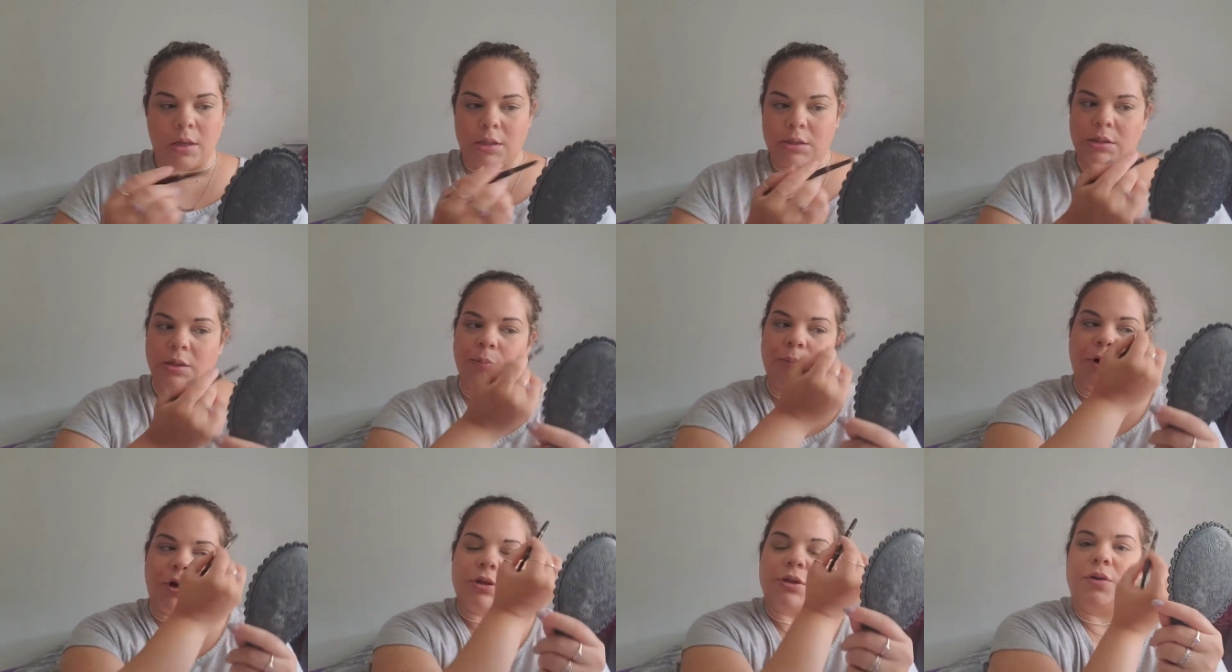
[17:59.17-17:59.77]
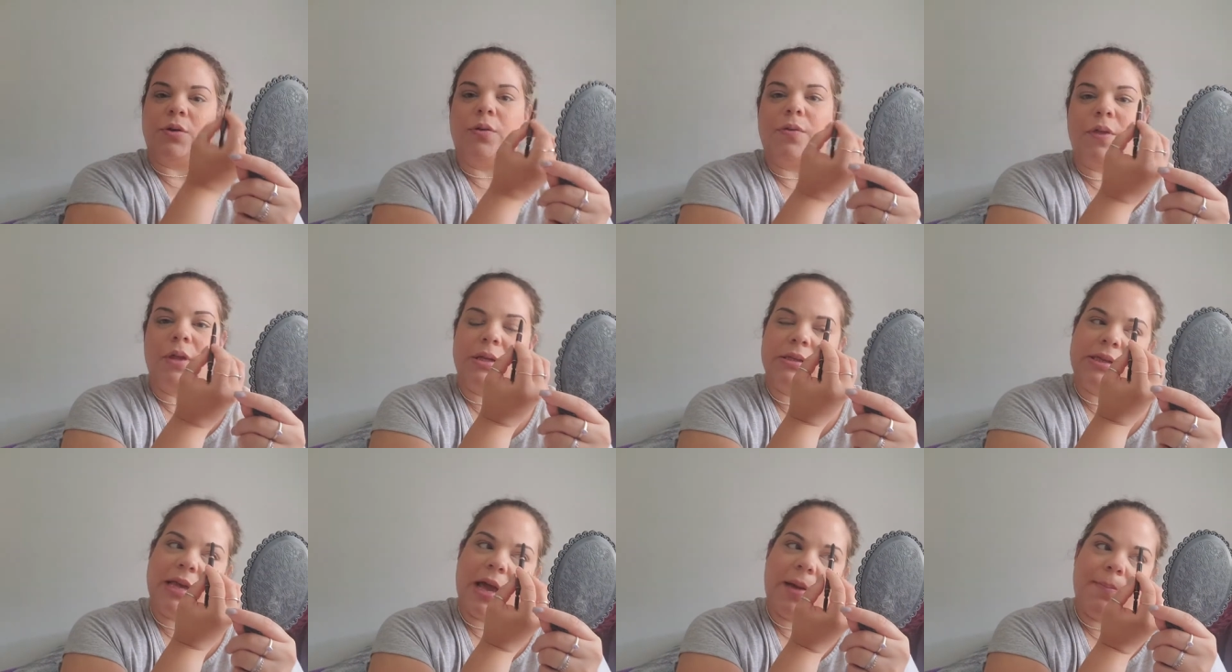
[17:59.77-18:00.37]
some personal
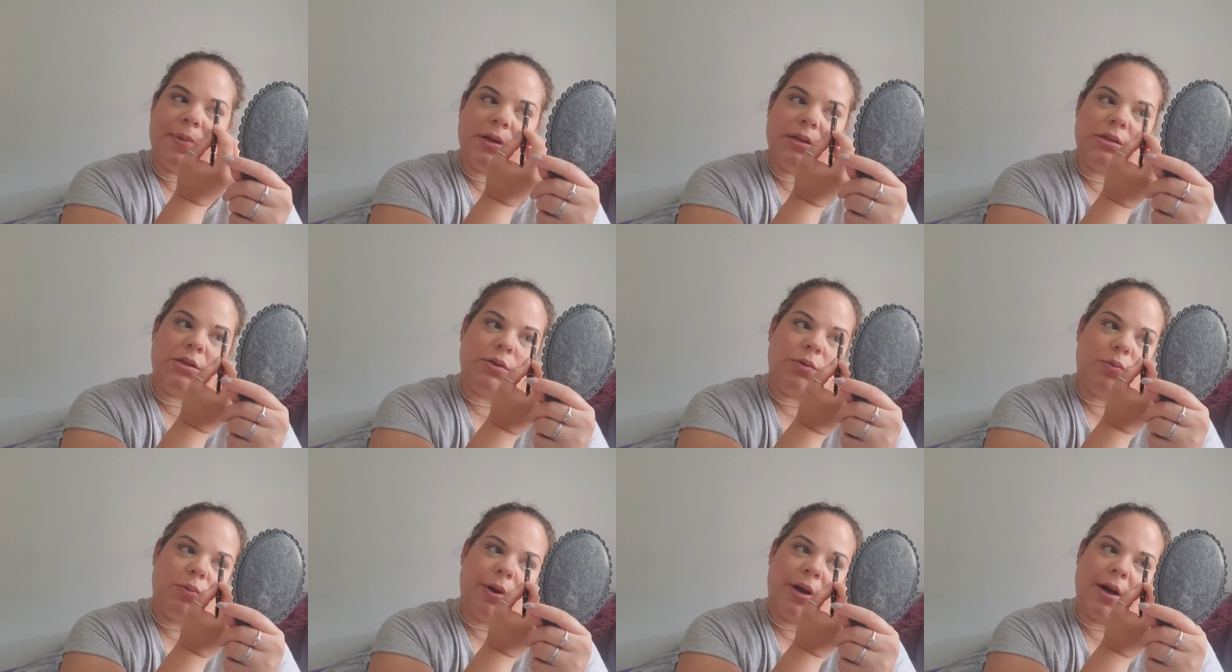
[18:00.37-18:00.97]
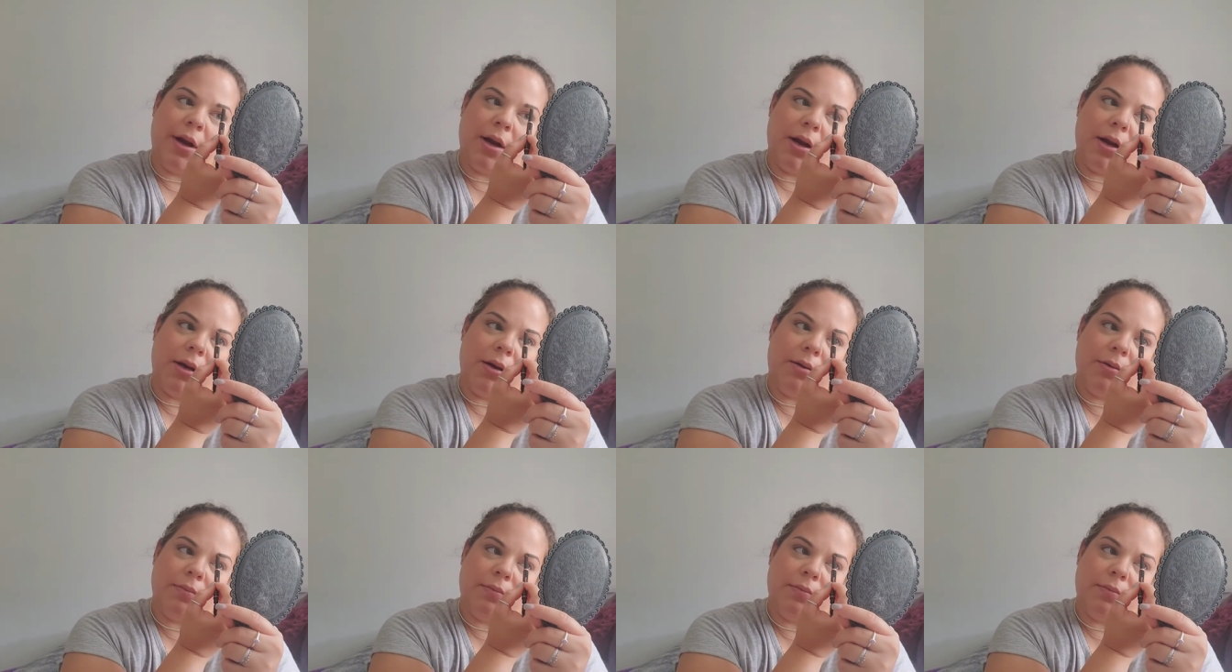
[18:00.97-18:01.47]
things happened to where